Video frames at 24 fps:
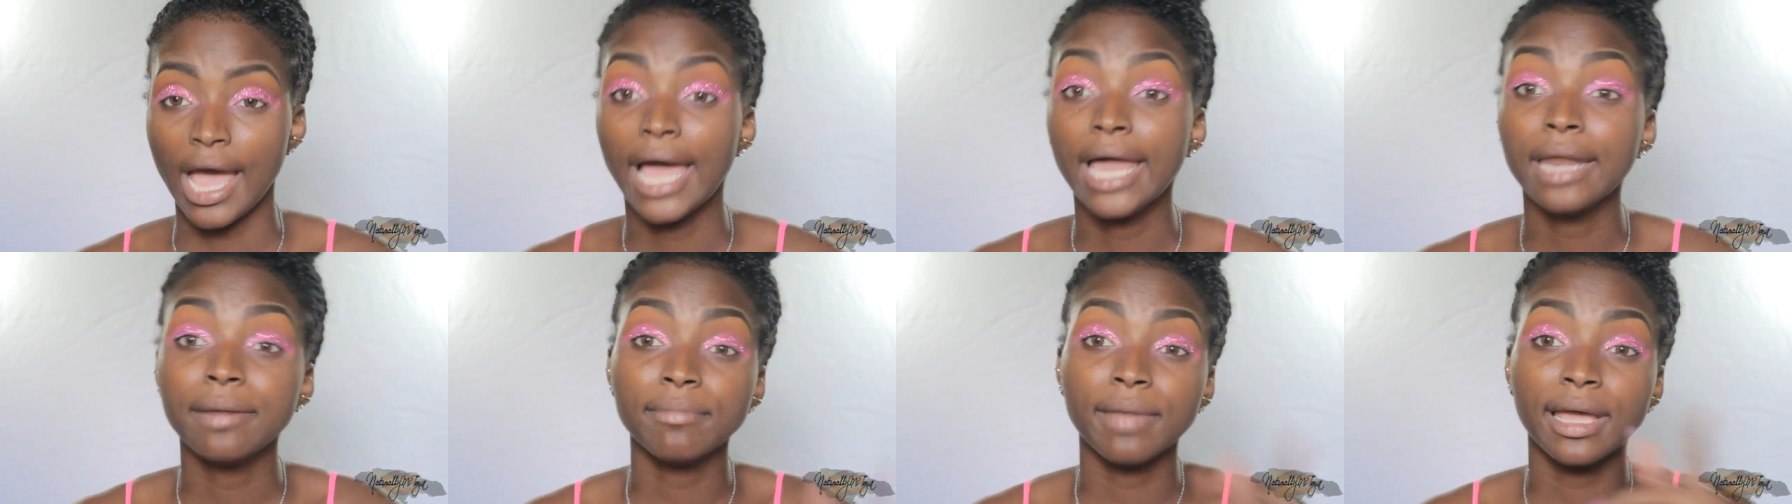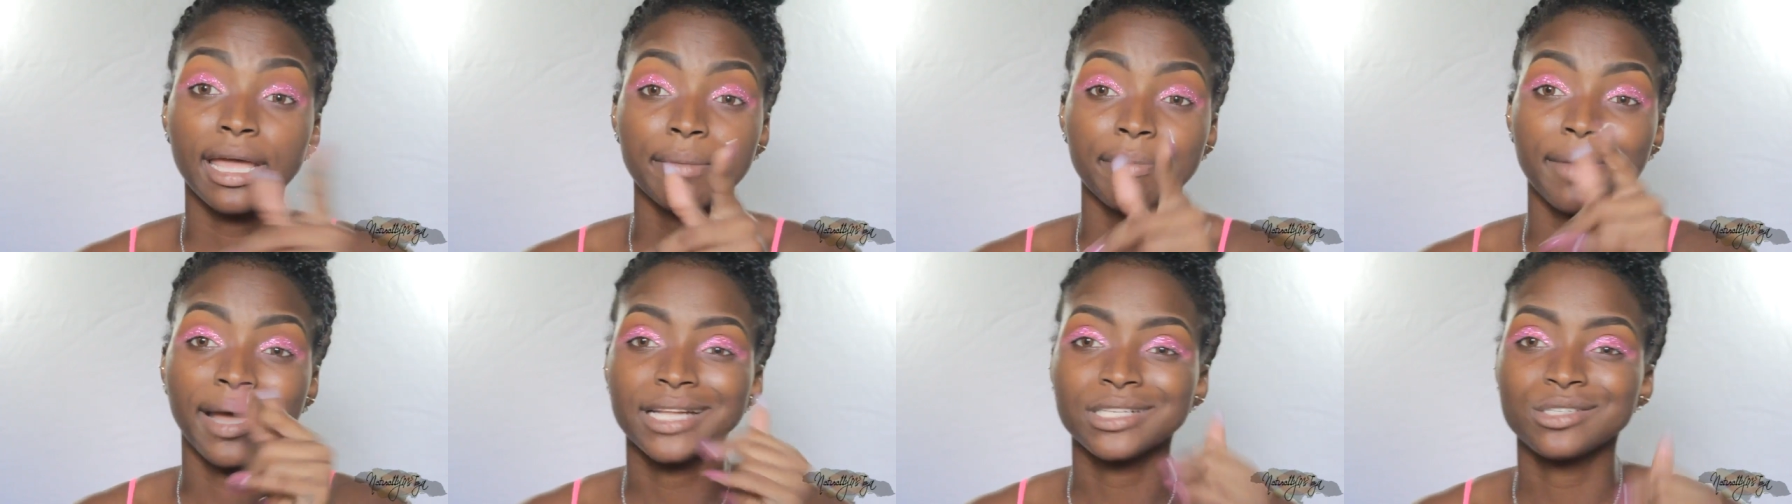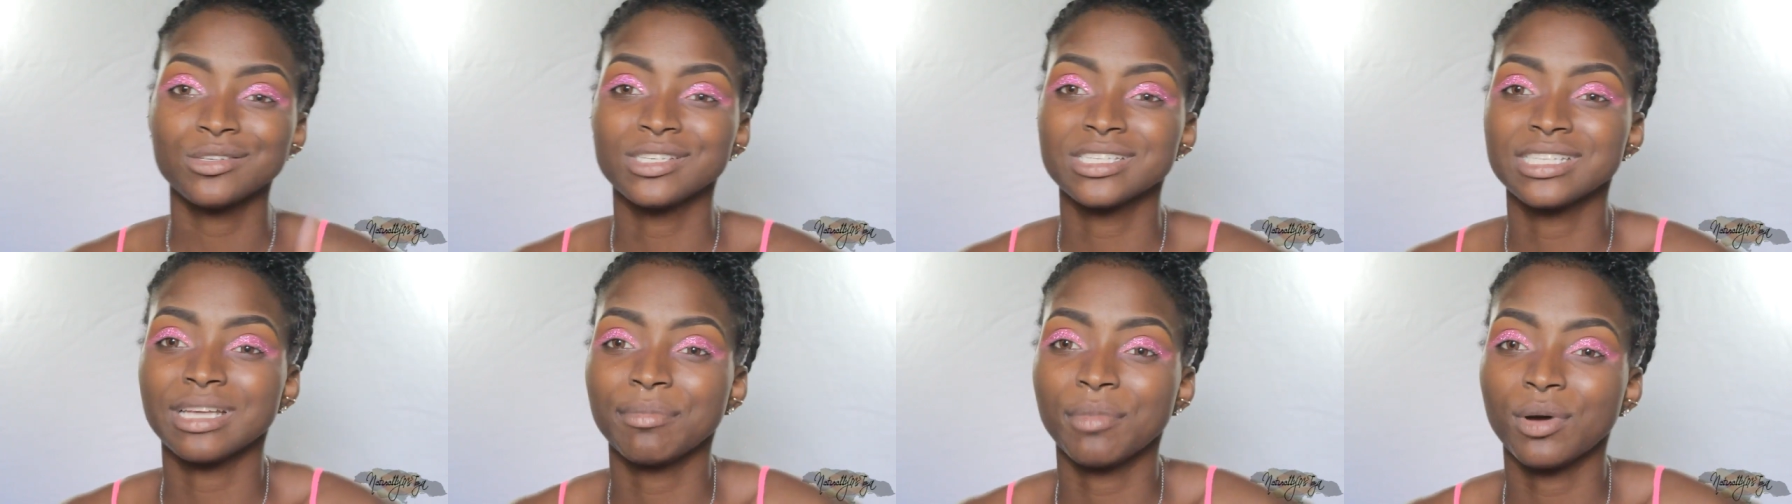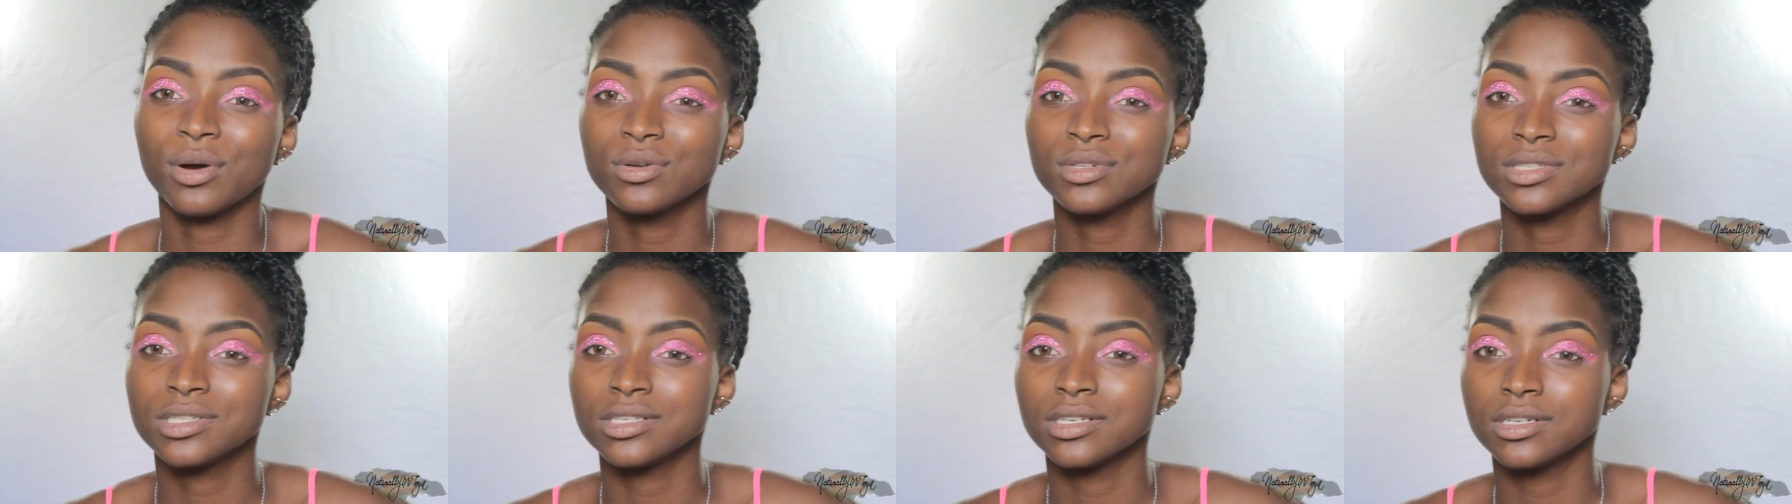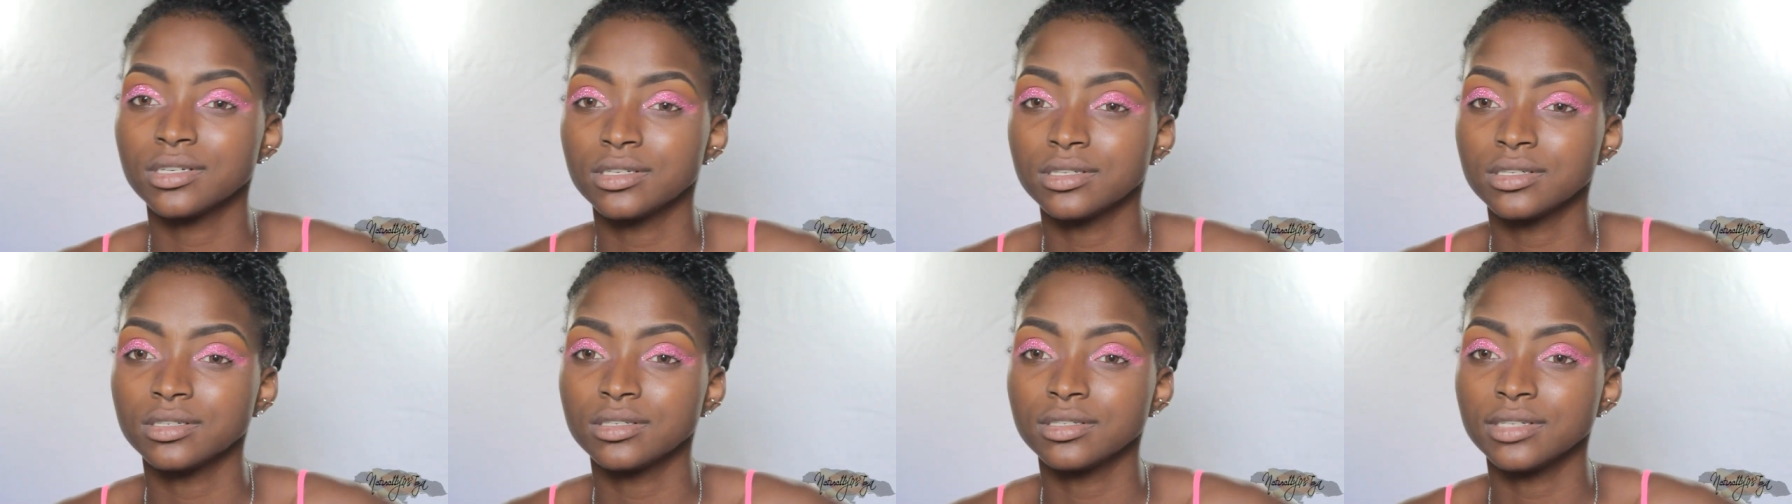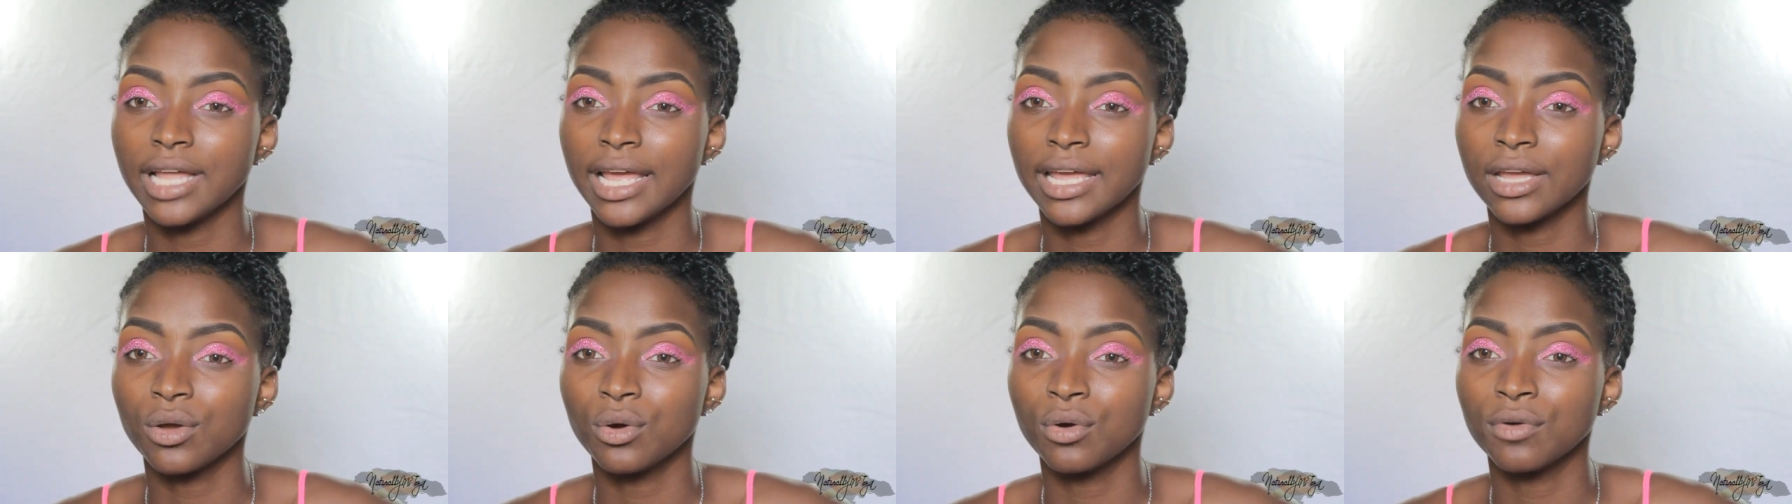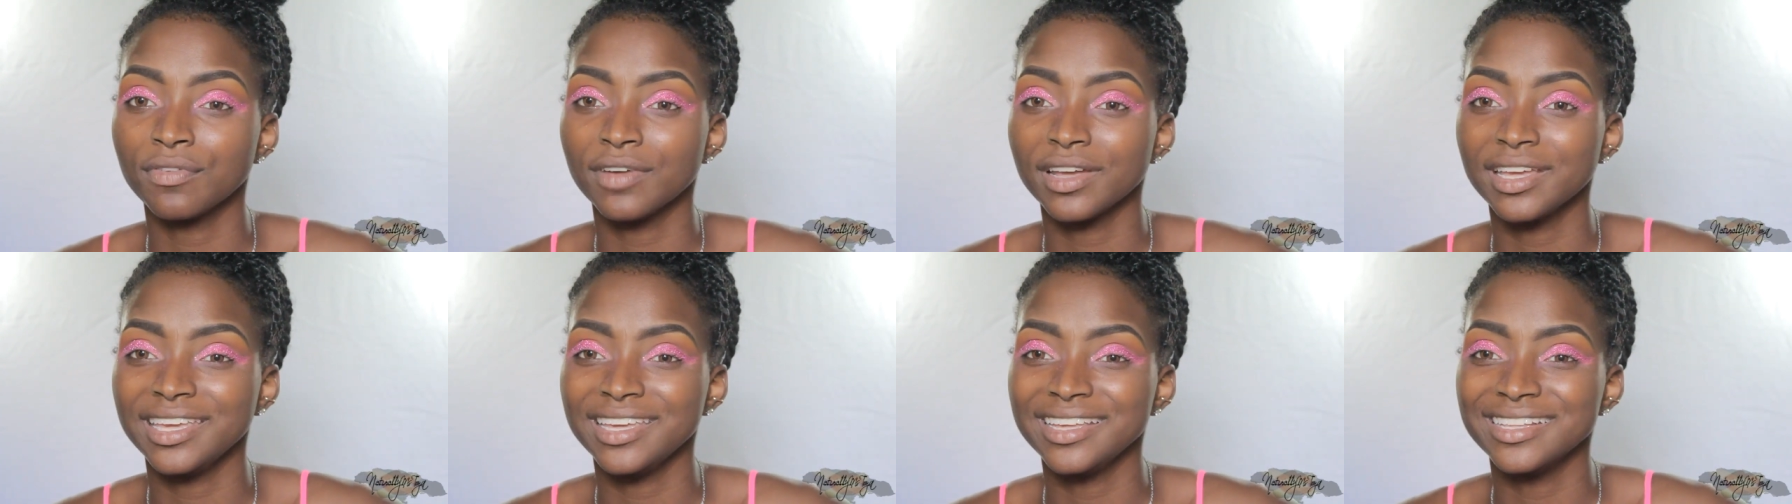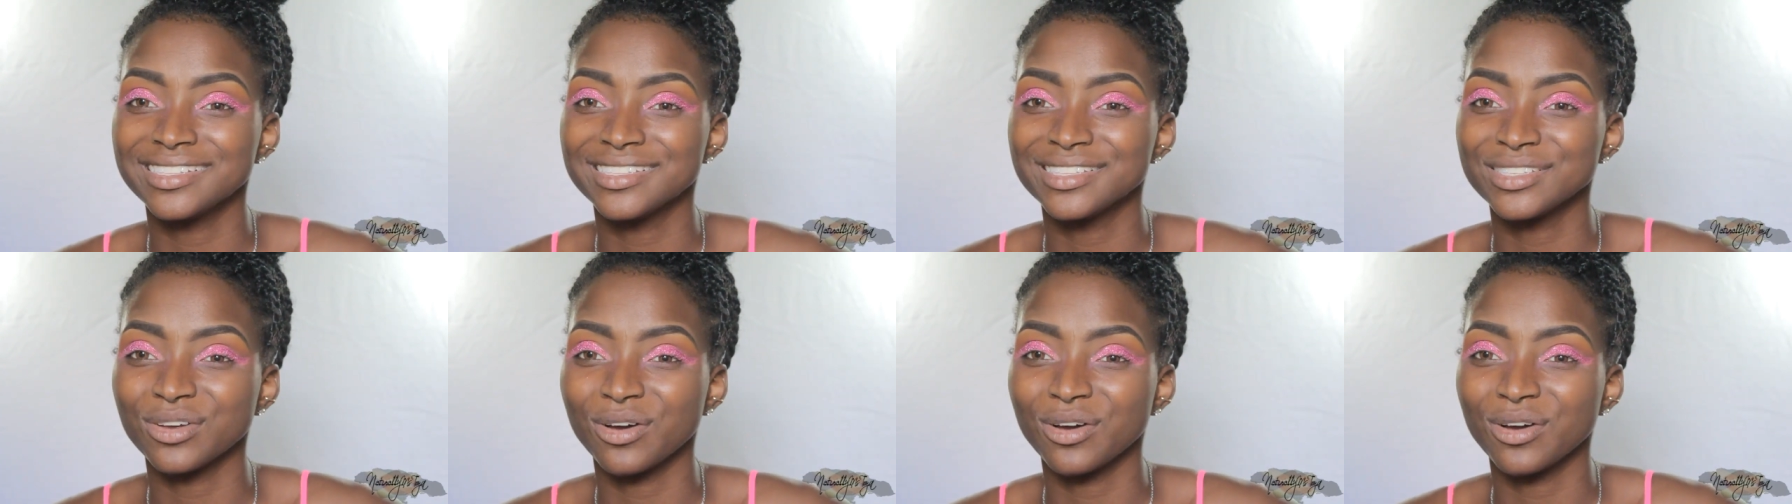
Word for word: And my battery is about to like overheat,